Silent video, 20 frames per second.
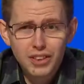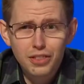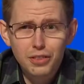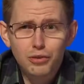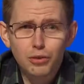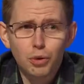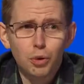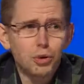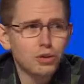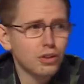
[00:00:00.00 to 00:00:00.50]
in the
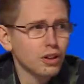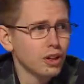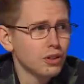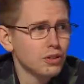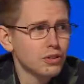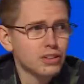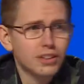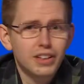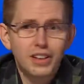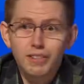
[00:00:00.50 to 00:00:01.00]
fourth
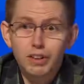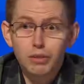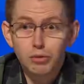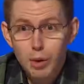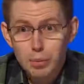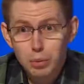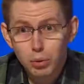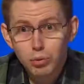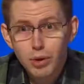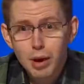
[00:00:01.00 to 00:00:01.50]
clue, giving
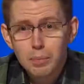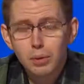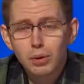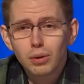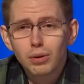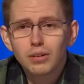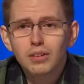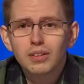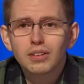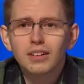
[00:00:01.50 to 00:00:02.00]
Rebel
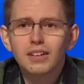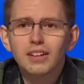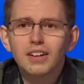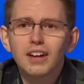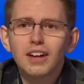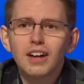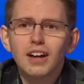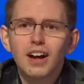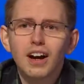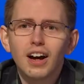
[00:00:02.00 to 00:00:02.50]
Rebel. Mm -hmm.
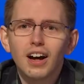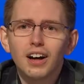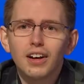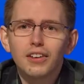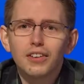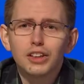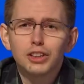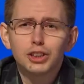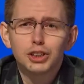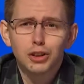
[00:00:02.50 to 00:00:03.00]
uh,
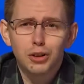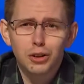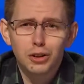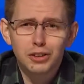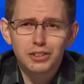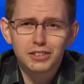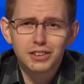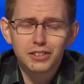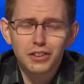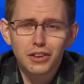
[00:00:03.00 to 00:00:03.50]
the
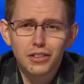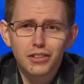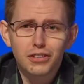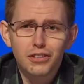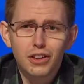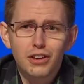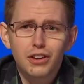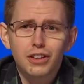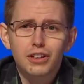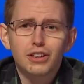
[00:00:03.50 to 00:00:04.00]
chocolates in the
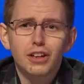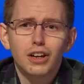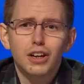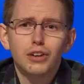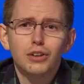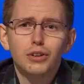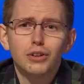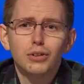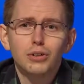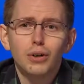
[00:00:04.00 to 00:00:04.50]
third
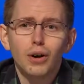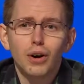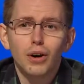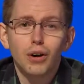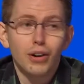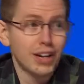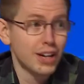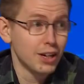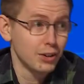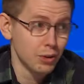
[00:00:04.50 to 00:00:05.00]
clue
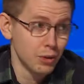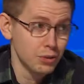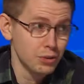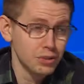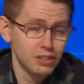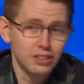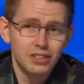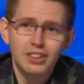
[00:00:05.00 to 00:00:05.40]
are heroes.